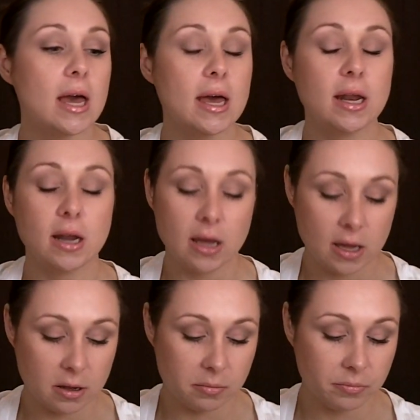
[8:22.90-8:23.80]
And
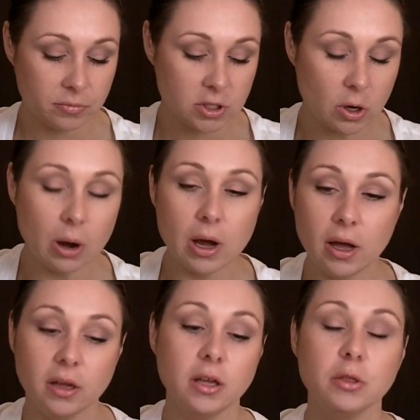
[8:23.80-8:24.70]
um, so
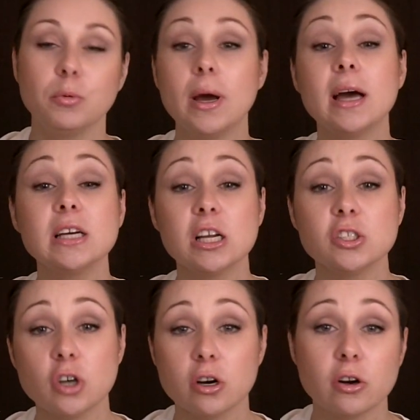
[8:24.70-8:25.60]
I, the way I
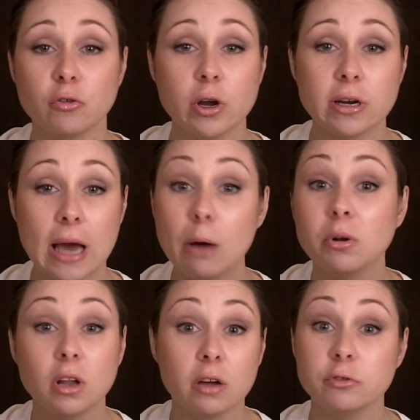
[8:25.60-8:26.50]
got started on Retin-A, I
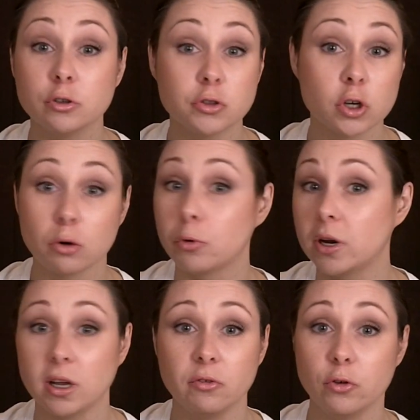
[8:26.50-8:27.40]
would love to have started
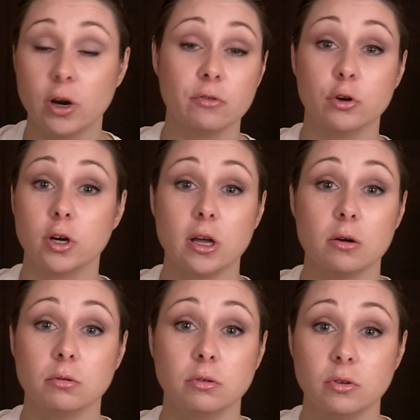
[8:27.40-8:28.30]
Retin-A forever
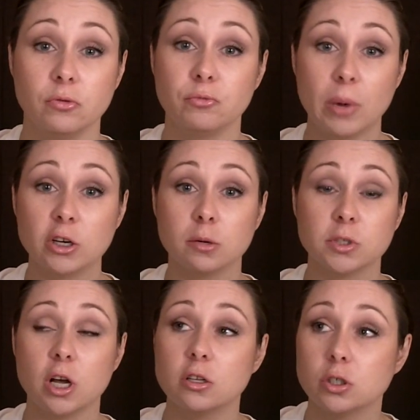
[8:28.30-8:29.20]
ago if my
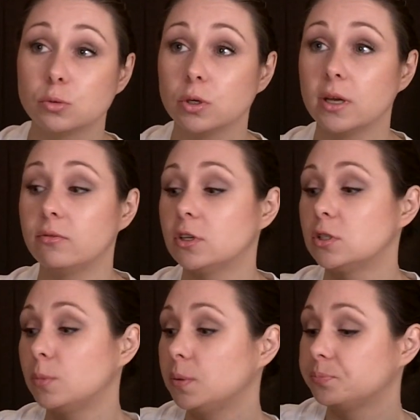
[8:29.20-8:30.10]
dermatologist would have given
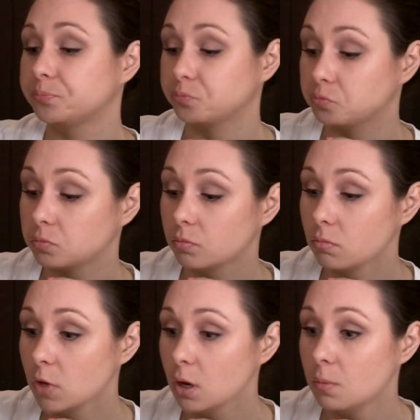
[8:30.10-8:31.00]
it to me.
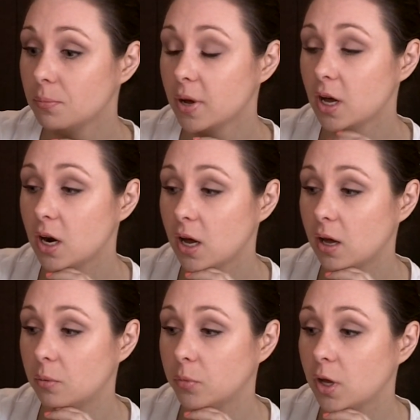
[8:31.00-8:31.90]
But
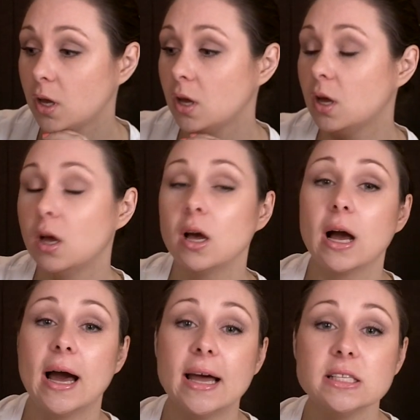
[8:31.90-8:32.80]
um,
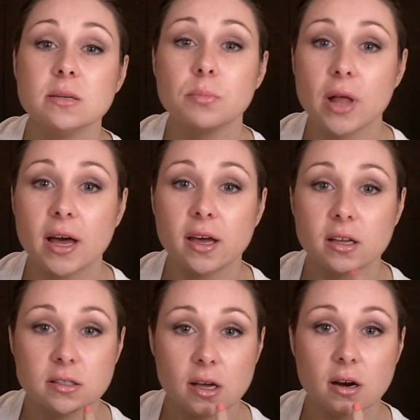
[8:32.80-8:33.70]
I had some
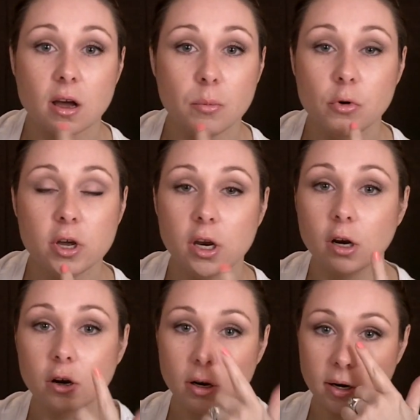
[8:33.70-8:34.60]
blackheads. I had a couple
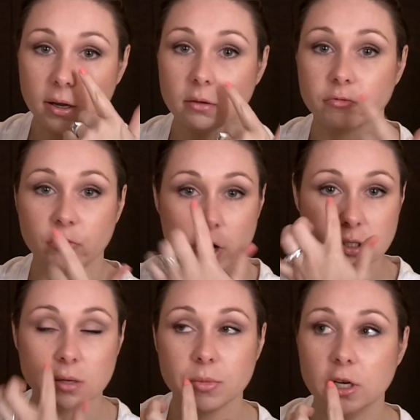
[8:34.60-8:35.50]
here and I
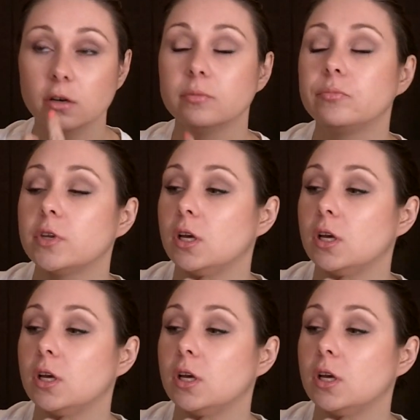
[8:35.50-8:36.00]
got some here.